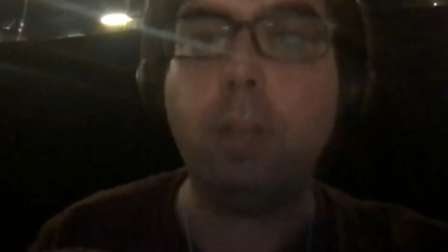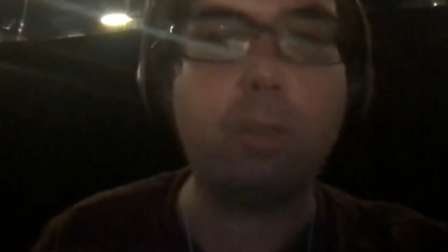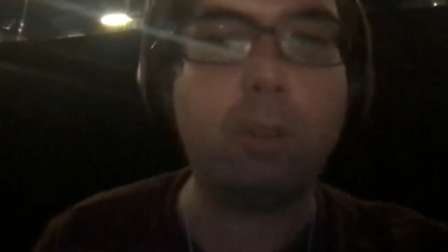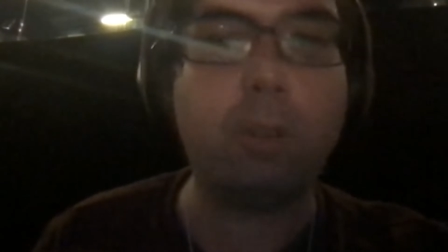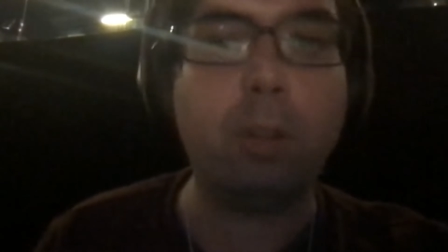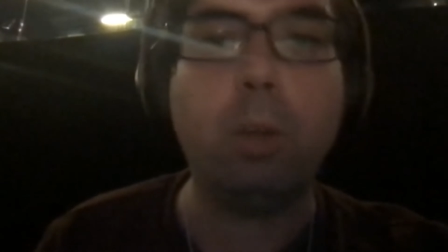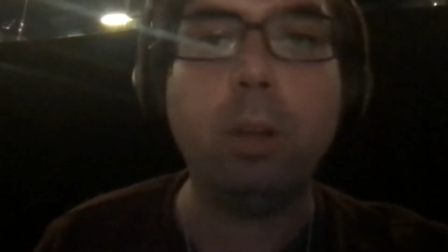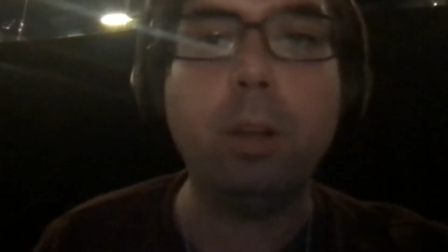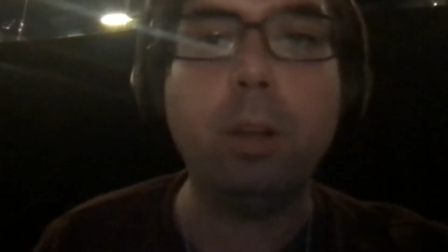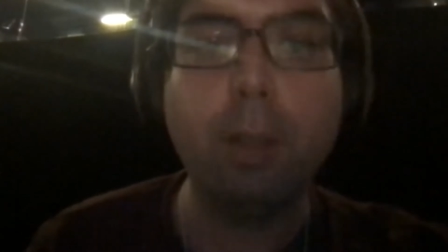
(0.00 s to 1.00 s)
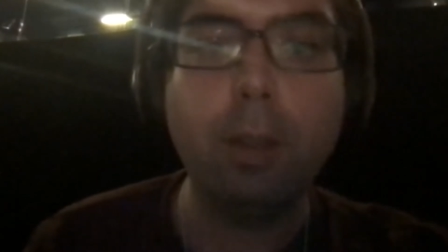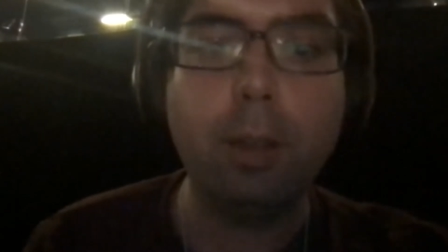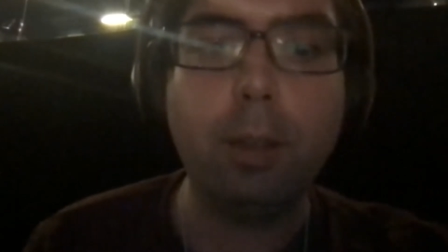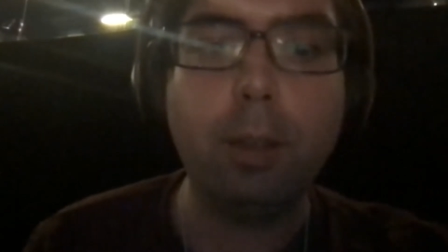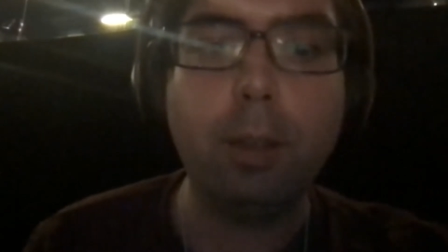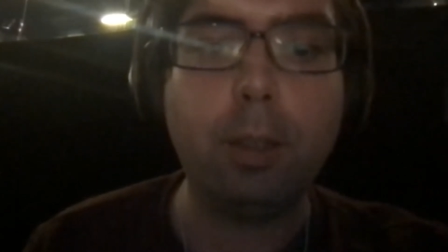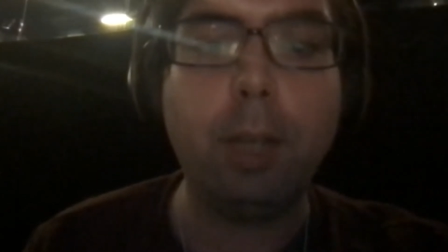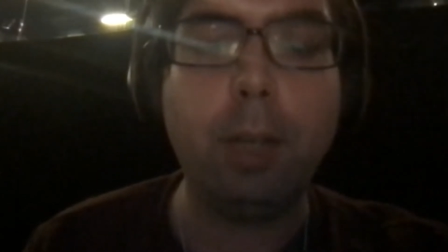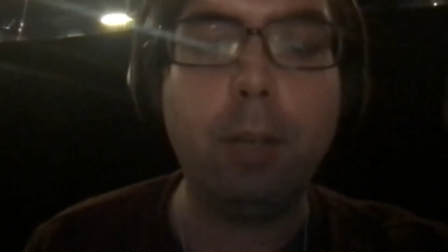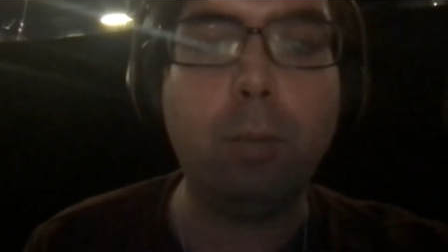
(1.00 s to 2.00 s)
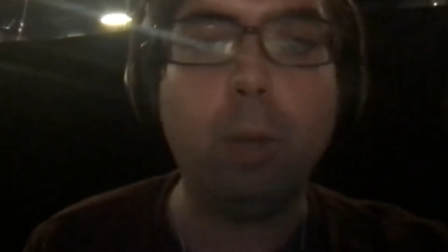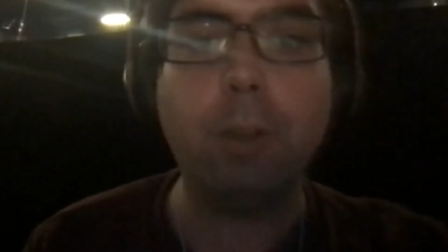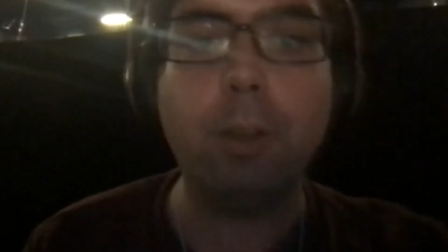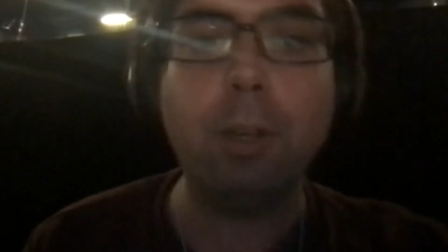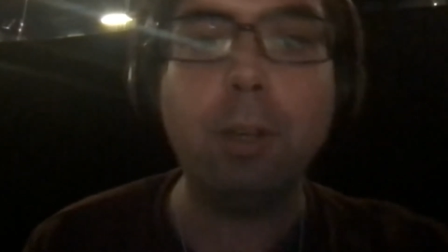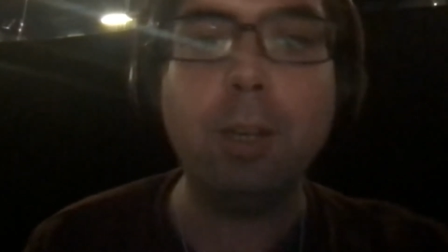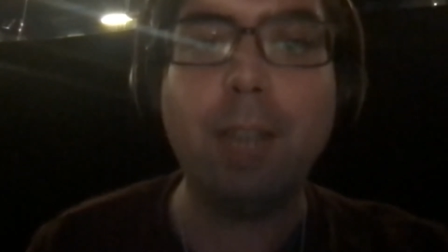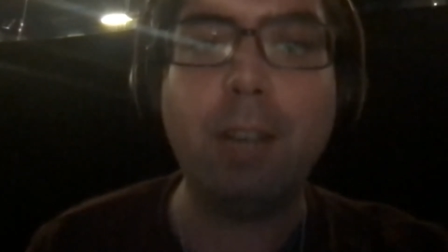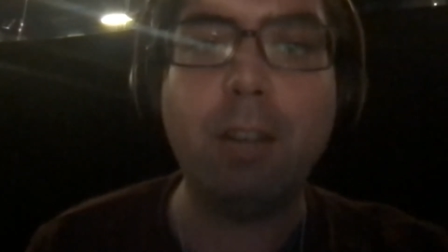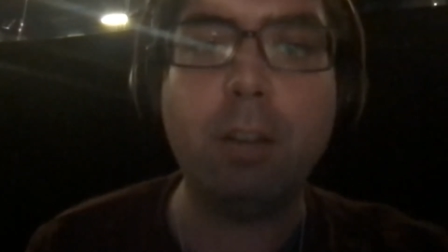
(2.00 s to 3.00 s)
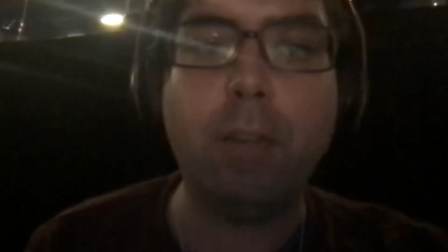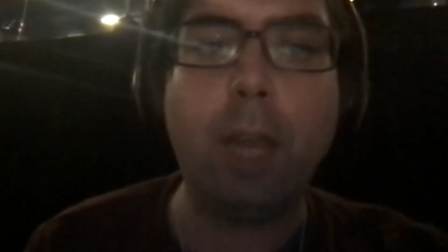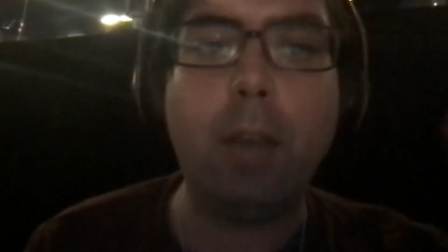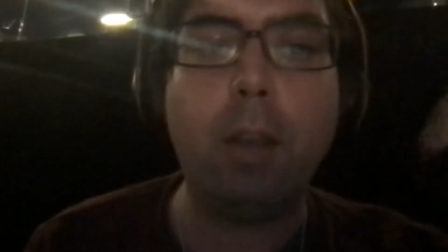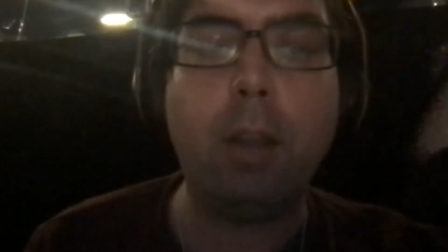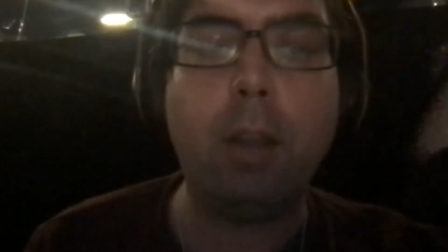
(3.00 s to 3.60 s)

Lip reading: Obviously, 31 assists tonight is one good indicator of that.